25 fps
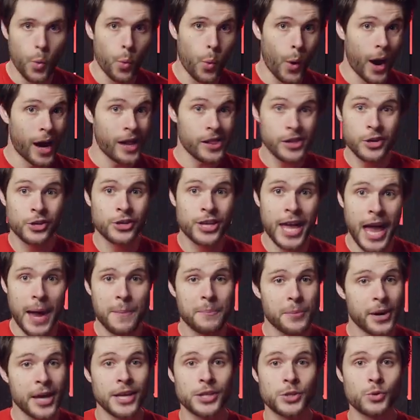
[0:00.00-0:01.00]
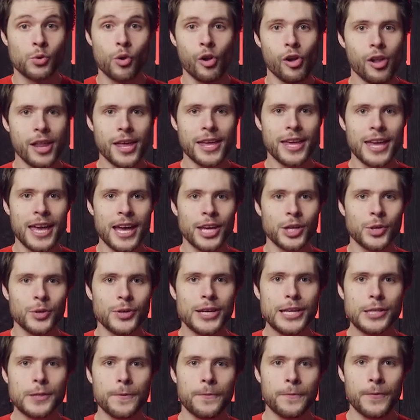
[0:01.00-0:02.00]
While your camera is rolling, you
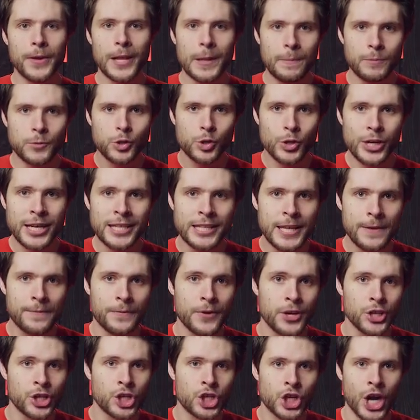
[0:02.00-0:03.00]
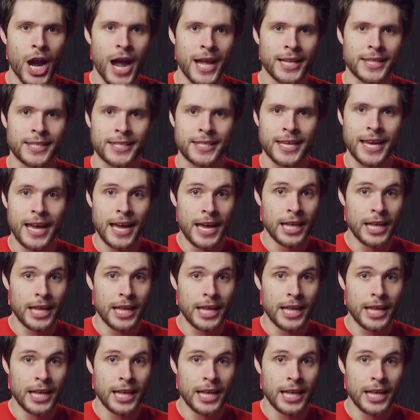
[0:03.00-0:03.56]
need to film three different shots.